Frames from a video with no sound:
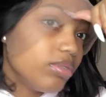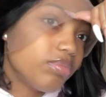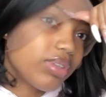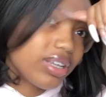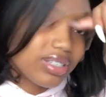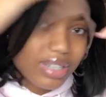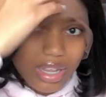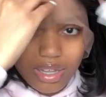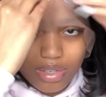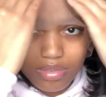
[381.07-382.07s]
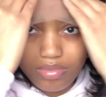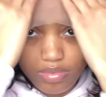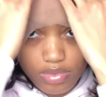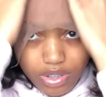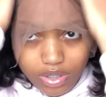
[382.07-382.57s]
plus, like, oh
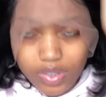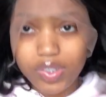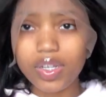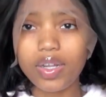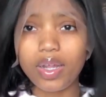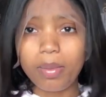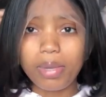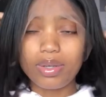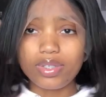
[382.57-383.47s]
geez, like Michael